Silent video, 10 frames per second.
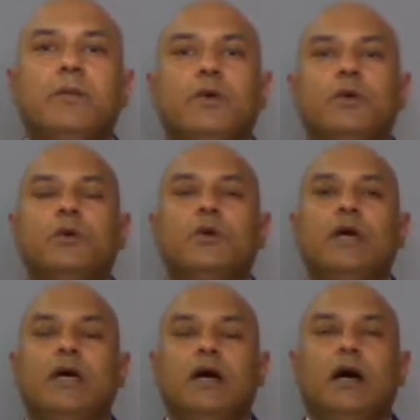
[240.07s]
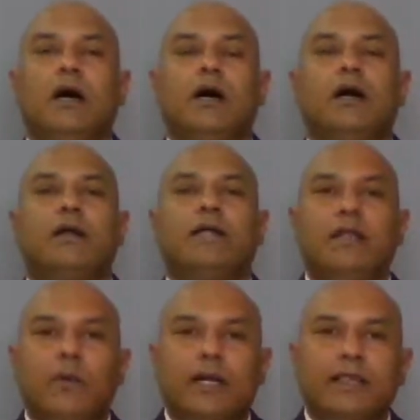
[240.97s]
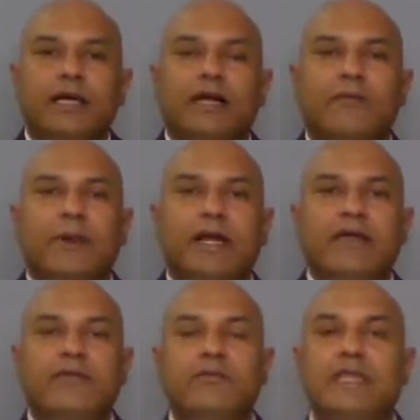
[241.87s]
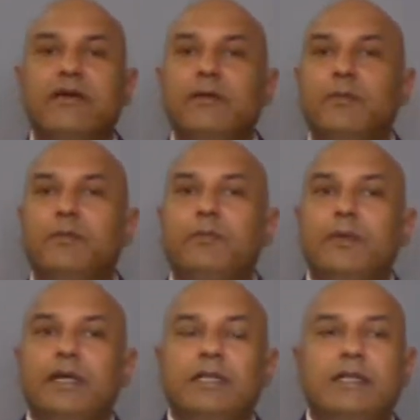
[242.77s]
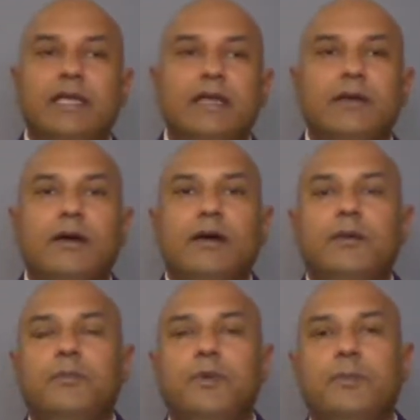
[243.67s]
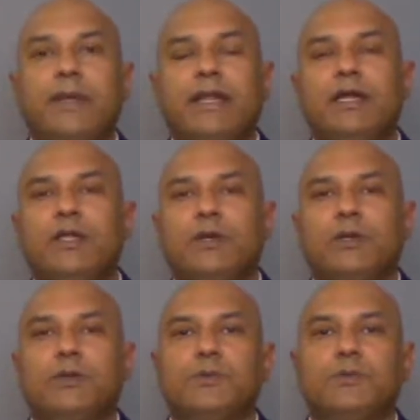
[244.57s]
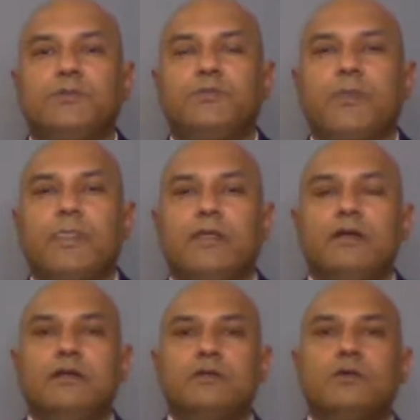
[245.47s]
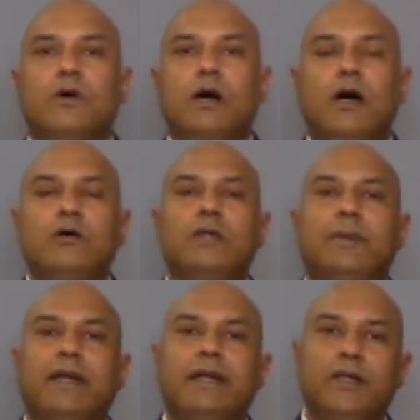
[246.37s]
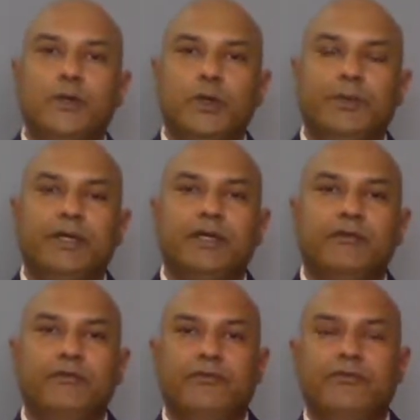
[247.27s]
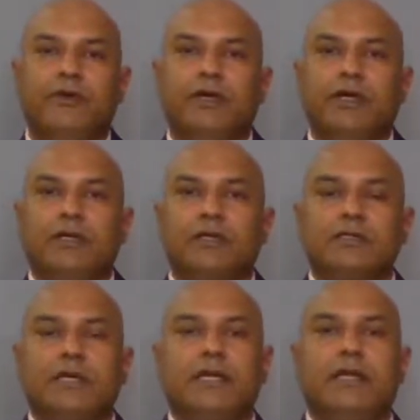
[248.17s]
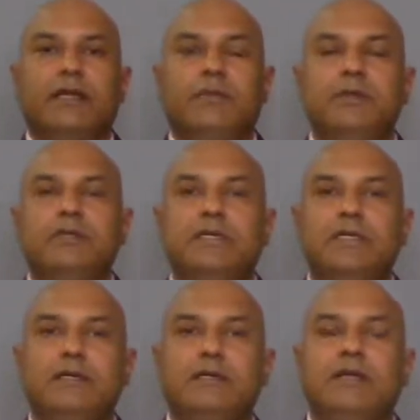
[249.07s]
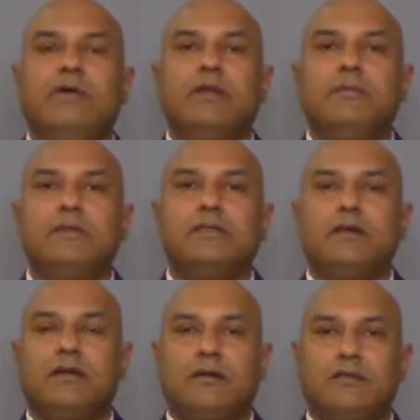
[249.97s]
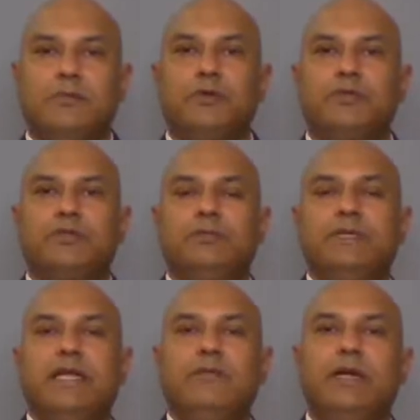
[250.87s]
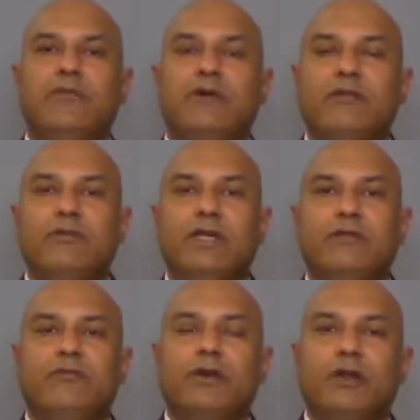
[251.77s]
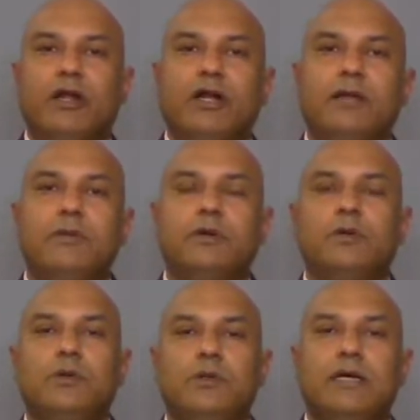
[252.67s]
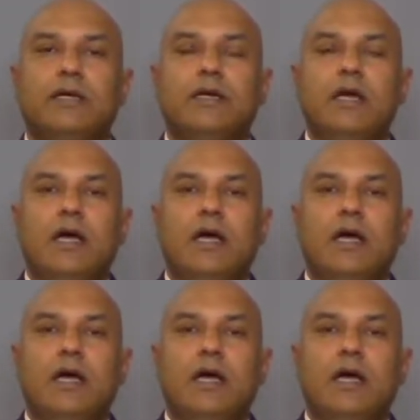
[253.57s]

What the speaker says: able to deliver in that time frame, they'll put penalty on you. So how the penalty would be, if certain ABC deliverables are supposed to be delivered in 1 week, if you are not able to do that,